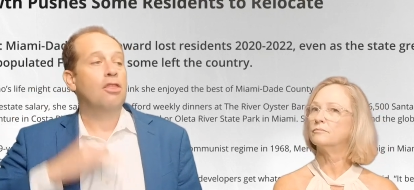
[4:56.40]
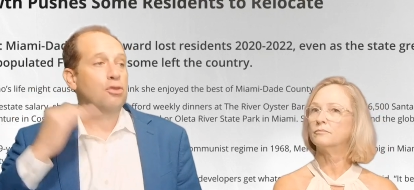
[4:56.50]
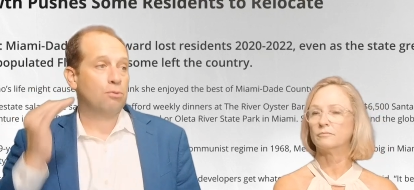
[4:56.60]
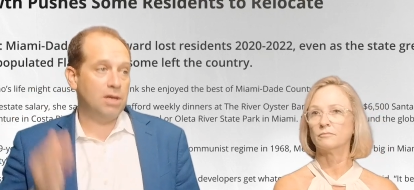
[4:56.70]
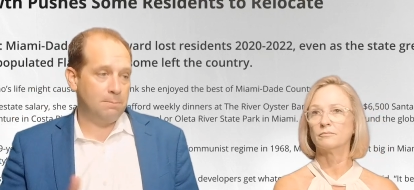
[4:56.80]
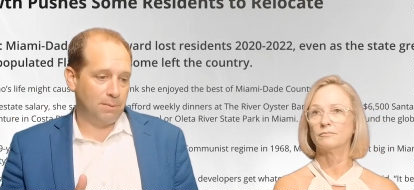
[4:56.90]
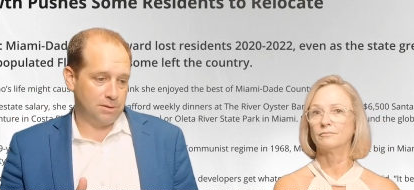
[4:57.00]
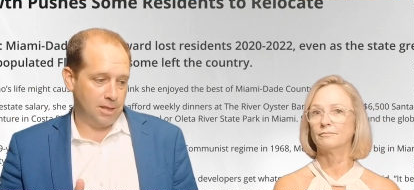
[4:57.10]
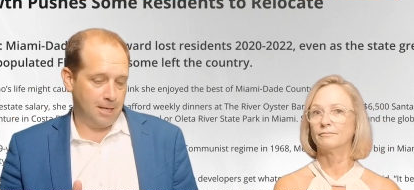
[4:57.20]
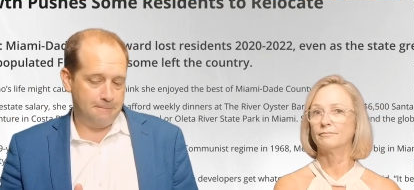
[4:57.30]

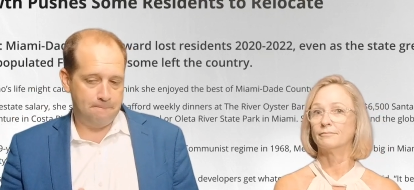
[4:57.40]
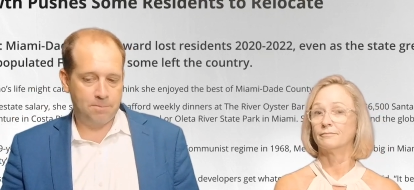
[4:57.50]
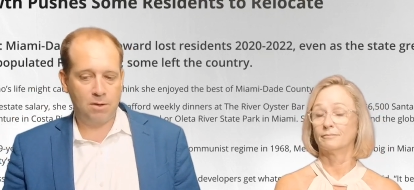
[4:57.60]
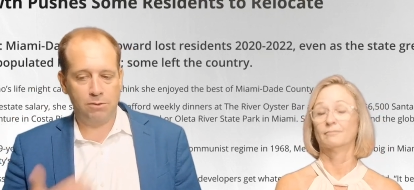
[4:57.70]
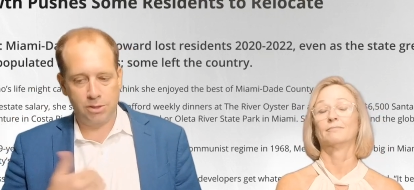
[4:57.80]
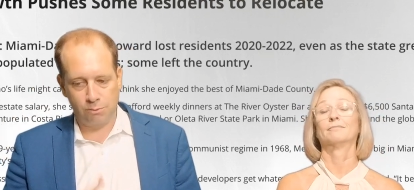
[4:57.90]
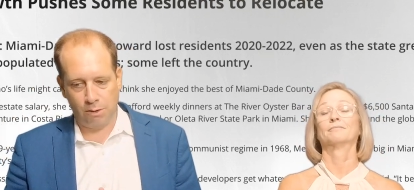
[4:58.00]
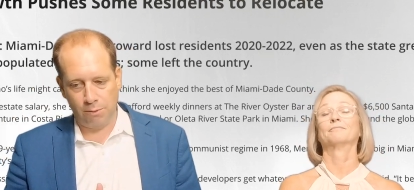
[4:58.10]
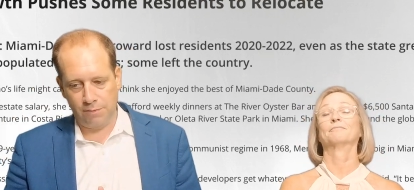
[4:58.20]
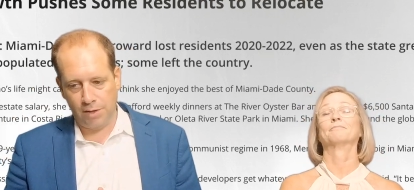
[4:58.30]
Speaker 1: 3%, which is what
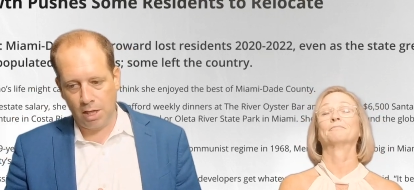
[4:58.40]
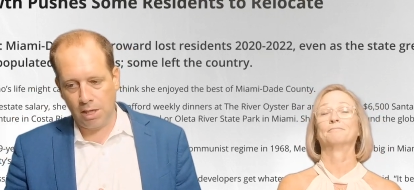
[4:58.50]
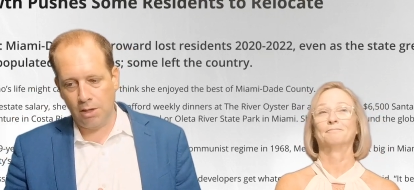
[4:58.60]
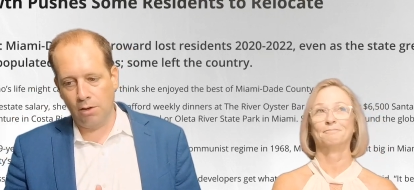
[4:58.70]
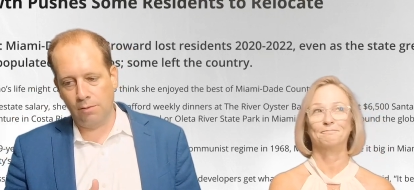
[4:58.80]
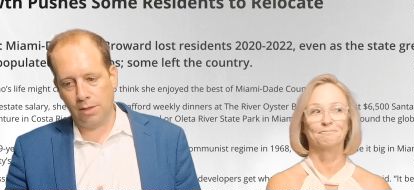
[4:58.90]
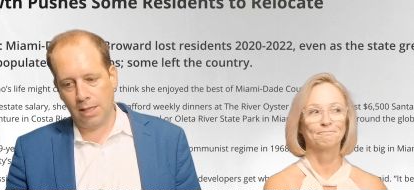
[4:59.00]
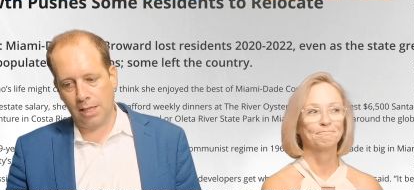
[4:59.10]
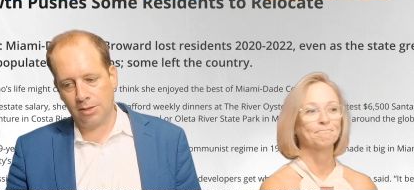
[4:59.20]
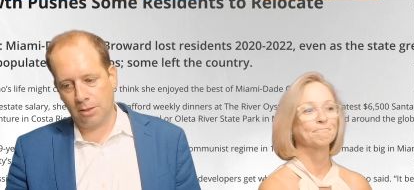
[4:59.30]
we've done over the
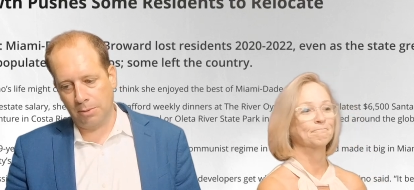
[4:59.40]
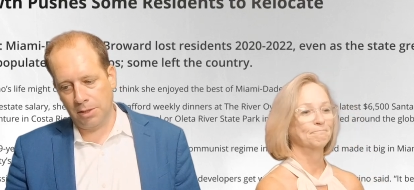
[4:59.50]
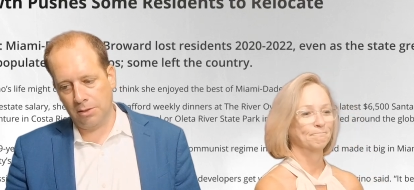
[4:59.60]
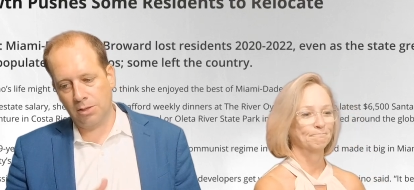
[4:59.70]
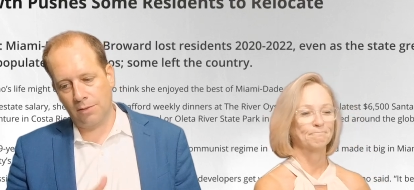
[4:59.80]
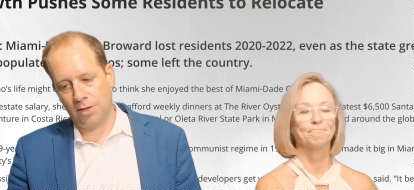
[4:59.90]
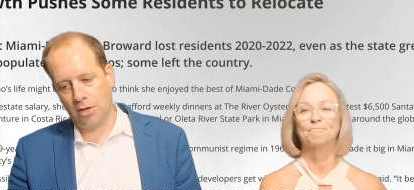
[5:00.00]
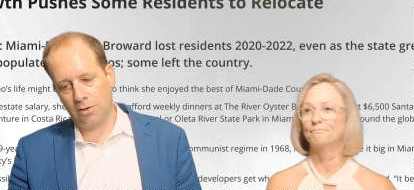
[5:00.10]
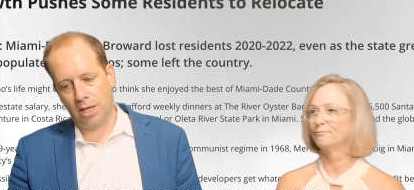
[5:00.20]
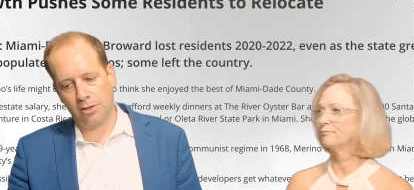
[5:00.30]
last couple of years.
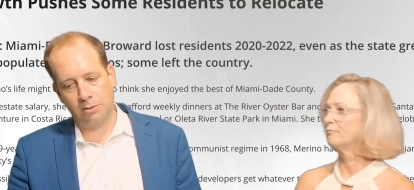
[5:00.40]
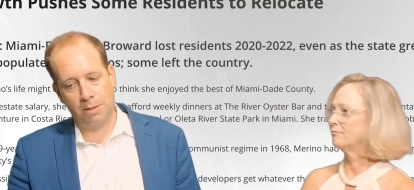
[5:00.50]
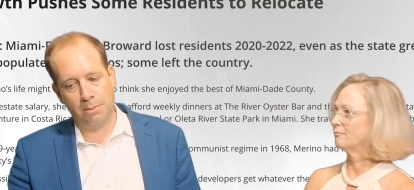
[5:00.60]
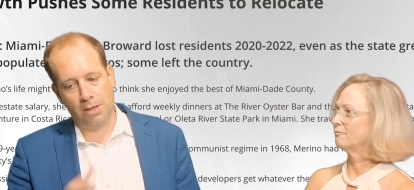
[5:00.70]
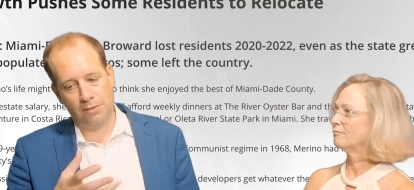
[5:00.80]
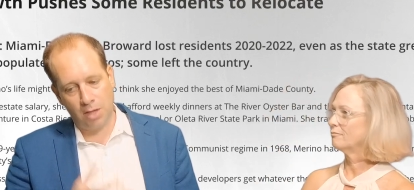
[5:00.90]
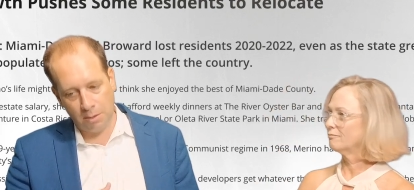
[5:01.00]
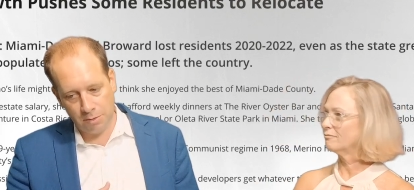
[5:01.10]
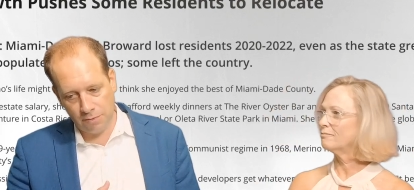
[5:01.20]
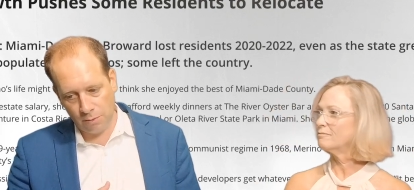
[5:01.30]
700,000 people have
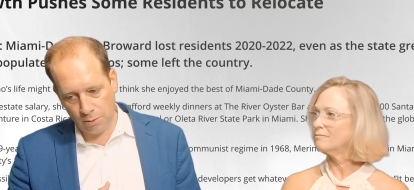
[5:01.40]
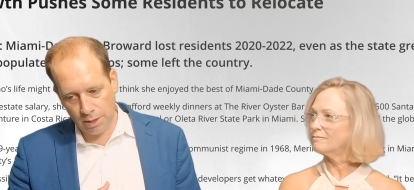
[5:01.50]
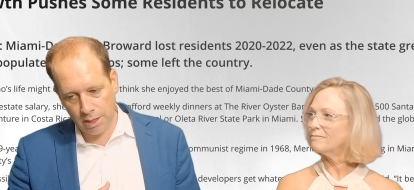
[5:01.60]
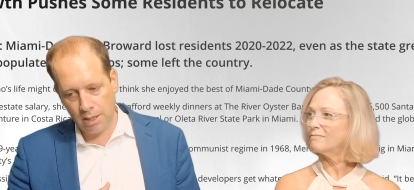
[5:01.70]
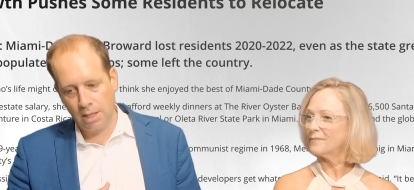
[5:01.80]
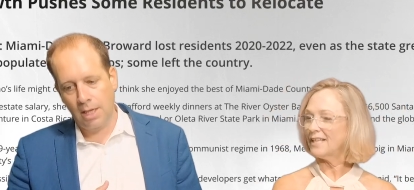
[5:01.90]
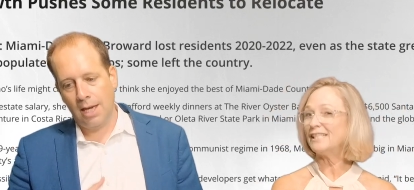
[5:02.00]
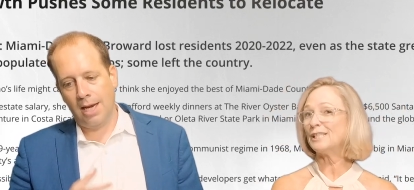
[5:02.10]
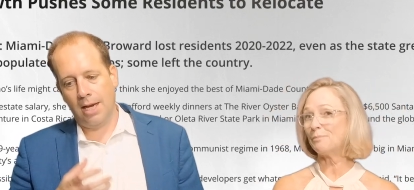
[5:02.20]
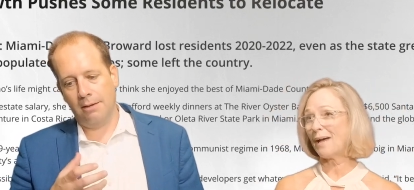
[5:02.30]
come to Florida.
Speaker 2: In
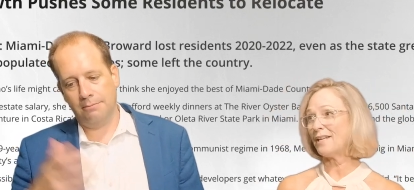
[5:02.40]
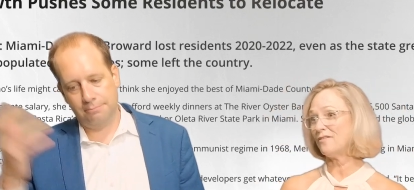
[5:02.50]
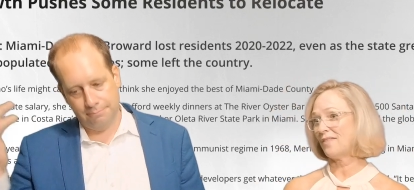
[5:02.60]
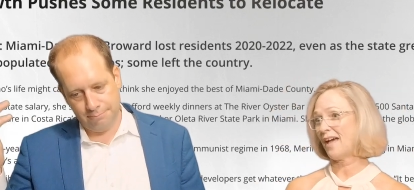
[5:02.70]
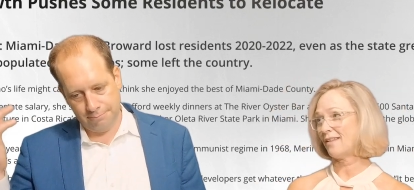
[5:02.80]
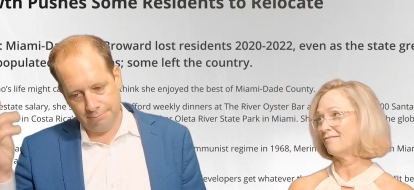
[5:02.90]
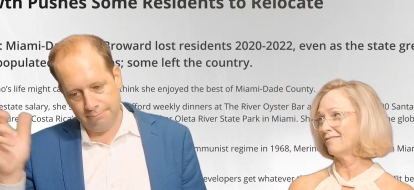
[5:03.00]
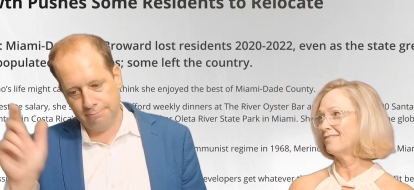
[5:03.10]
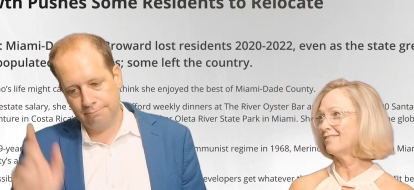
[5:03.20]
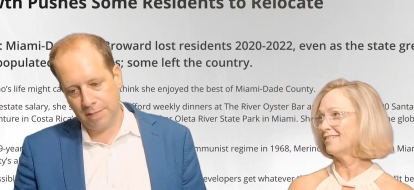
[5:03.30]
spite of that.
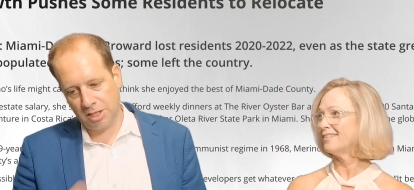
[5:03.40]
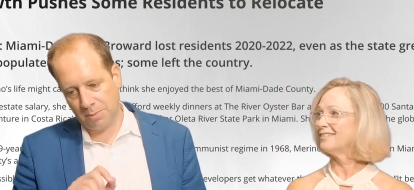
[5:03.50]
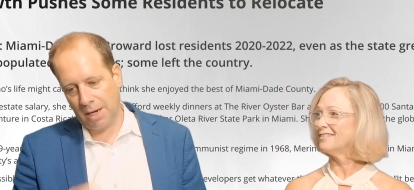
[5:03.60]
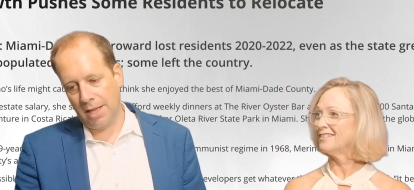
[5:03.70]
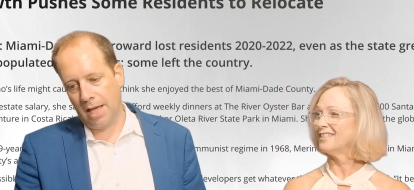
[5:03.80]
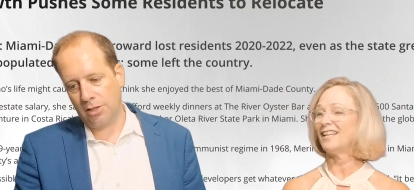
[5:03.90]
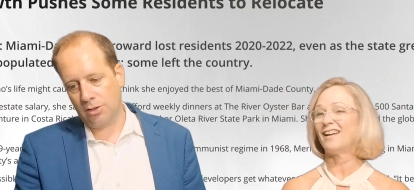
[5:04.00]
Speaker 1: Yeah.